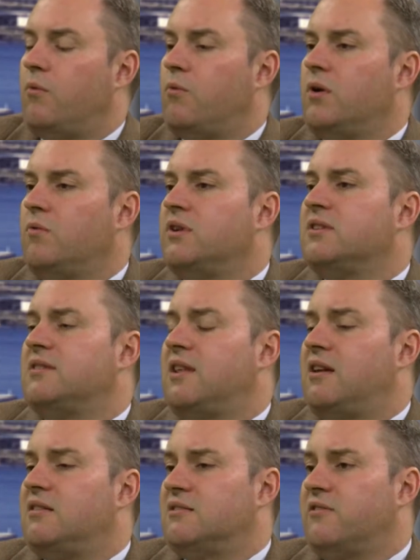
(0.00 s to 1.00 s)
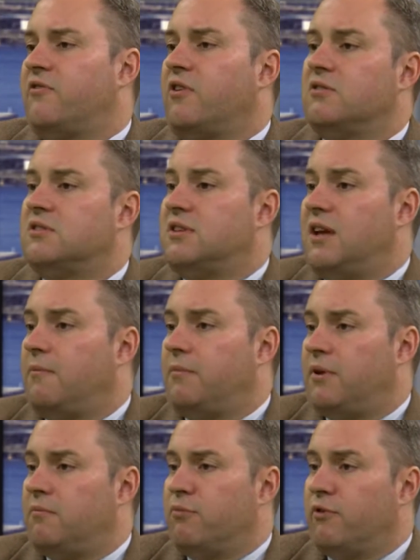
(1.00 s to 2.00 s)
what then is the first step
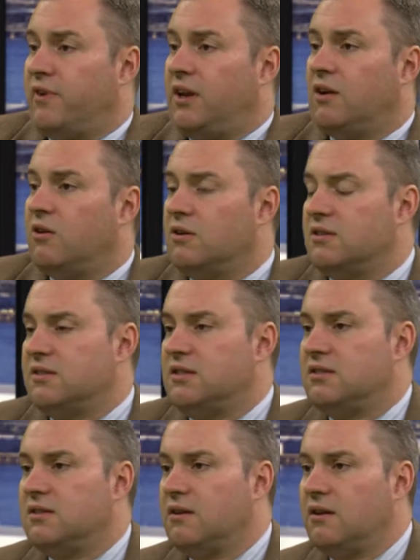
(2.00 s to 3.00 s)
in preventing heart disease?